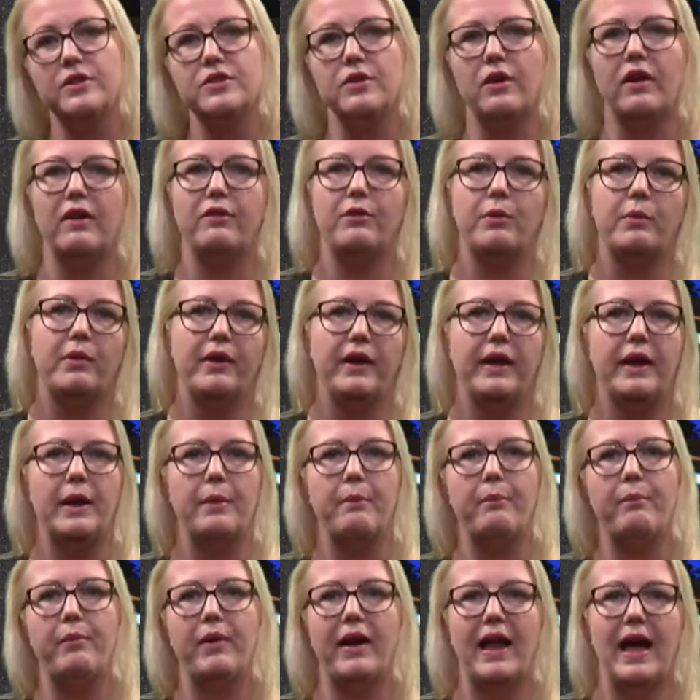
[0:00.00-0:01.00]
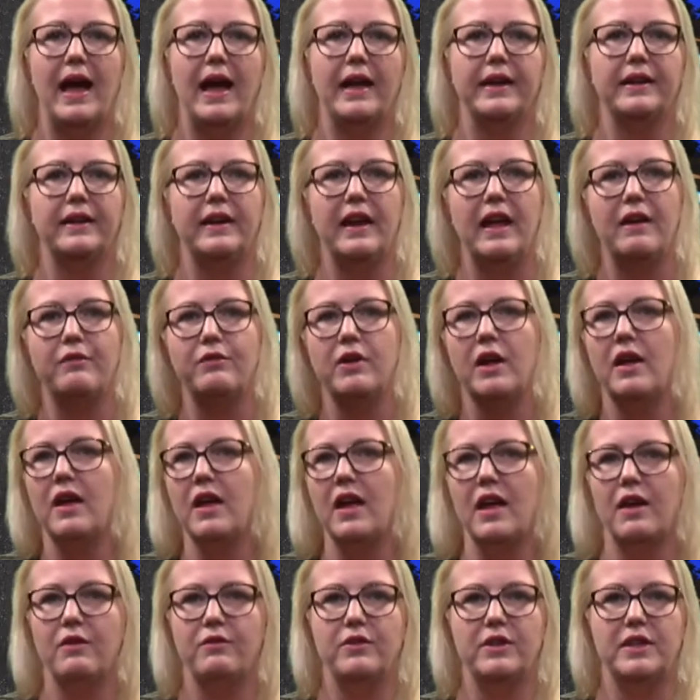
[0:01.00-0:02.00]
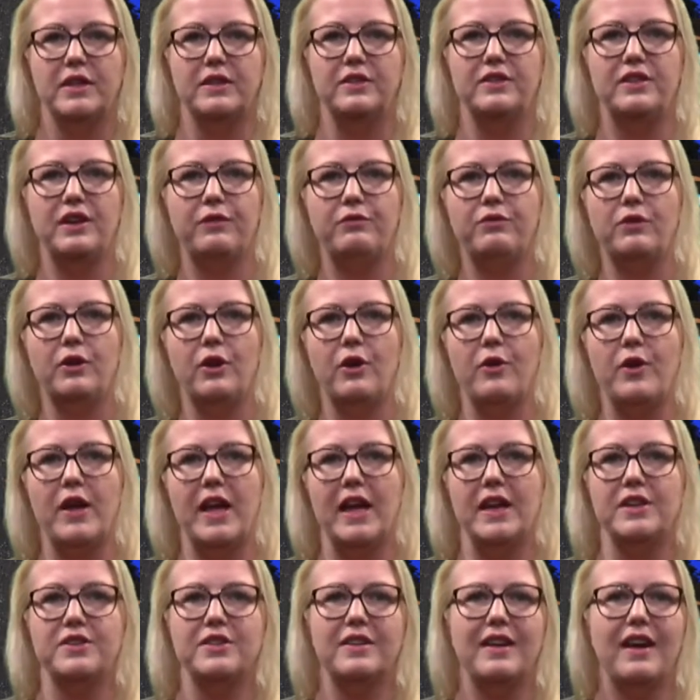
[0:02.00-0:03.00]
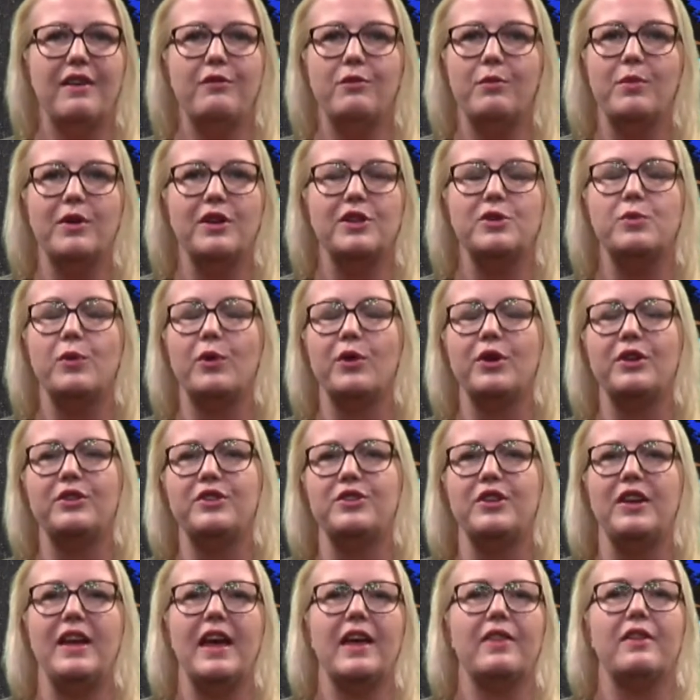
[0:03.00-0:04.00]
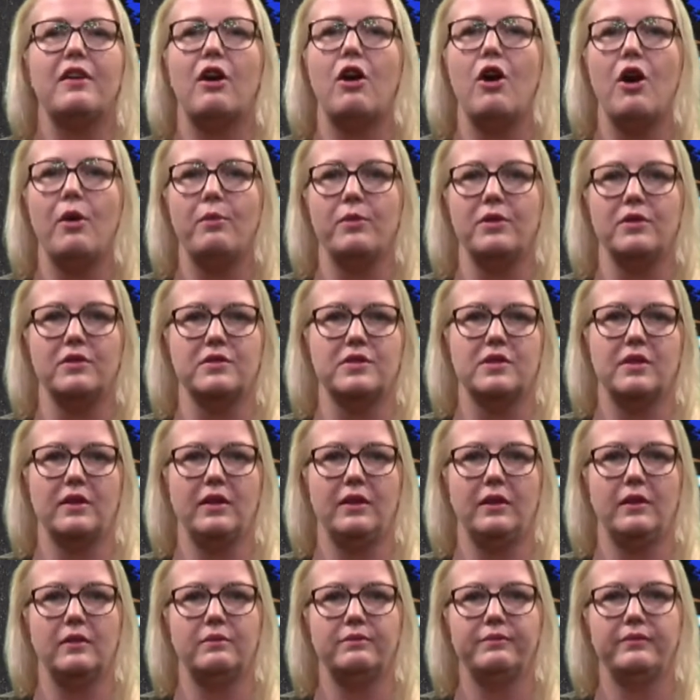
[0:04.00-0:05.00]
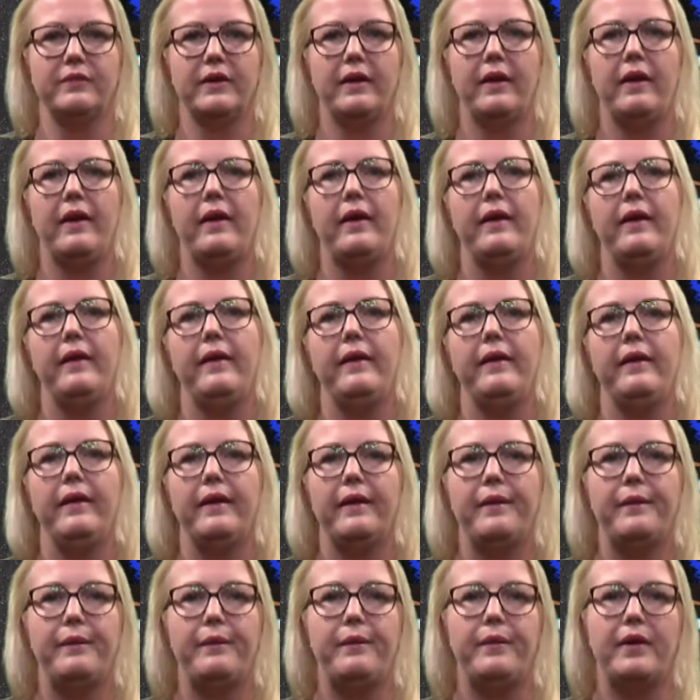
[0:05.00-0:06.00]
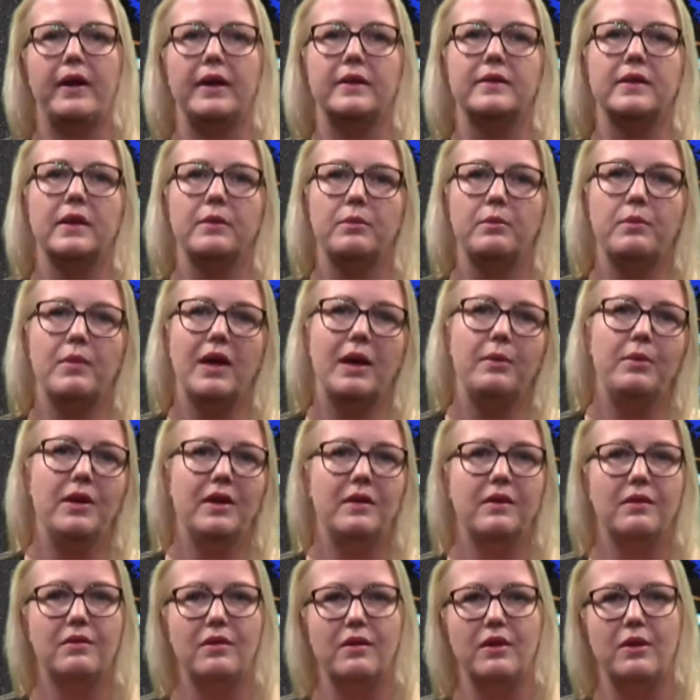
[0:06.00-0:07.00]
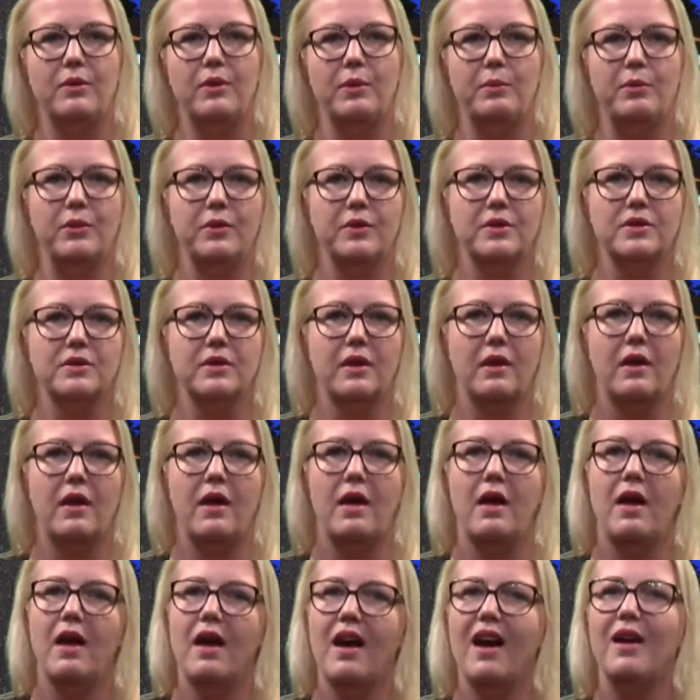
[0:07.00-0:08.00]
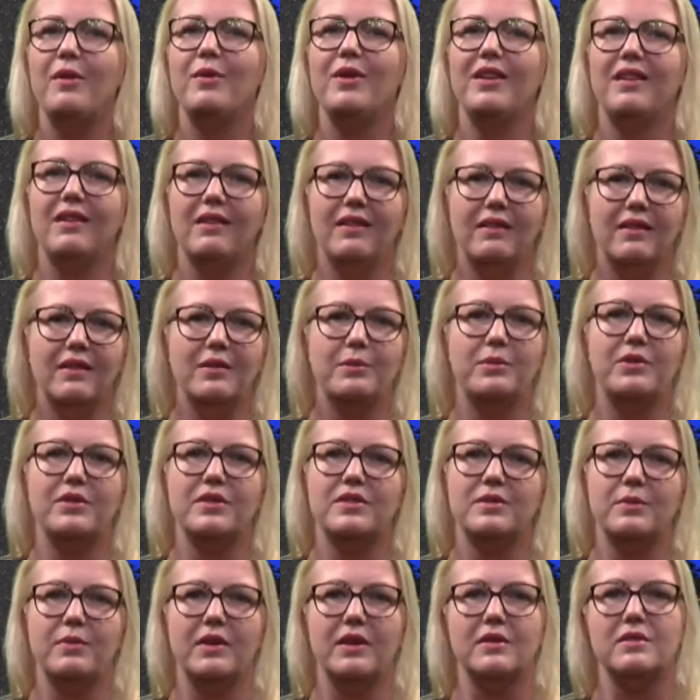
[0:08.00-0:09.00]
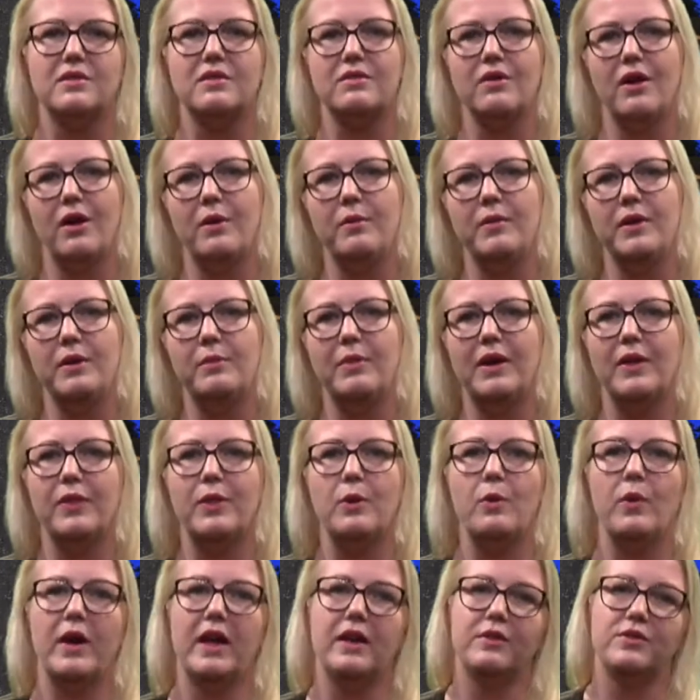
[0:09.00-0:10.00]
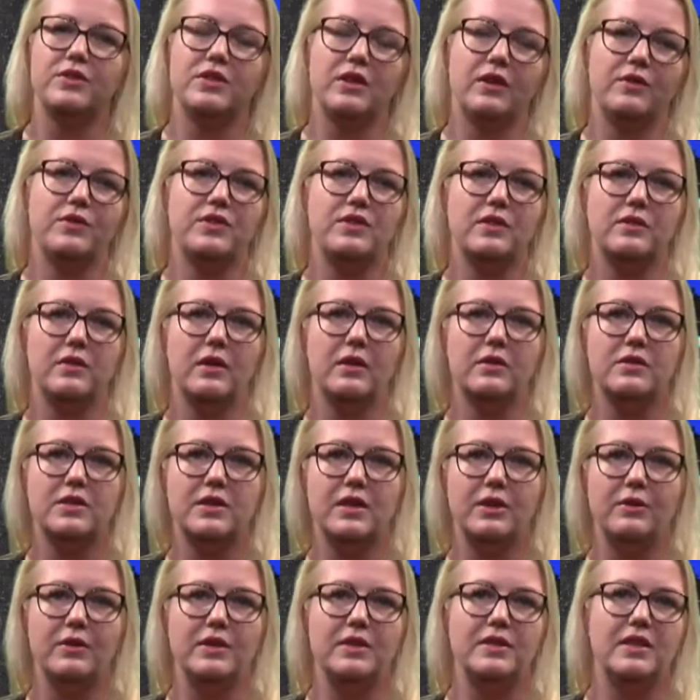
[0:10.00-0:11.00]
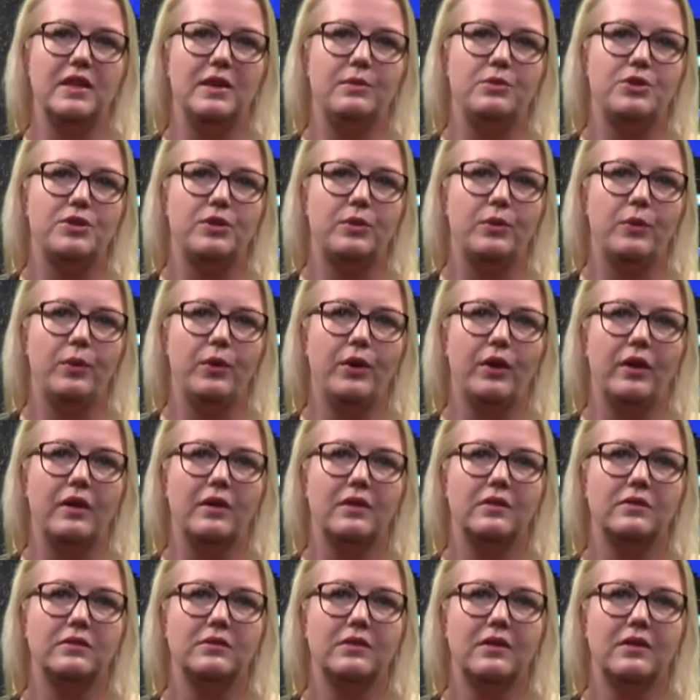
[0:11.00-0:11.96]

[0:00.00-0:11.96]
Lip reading: so everybody can plan and have it in different locations, everybody's working together harmoniously. Yeah, right, maybe in the theory books. I read a lot of books about Scrum and about the way of self-steering teams should work.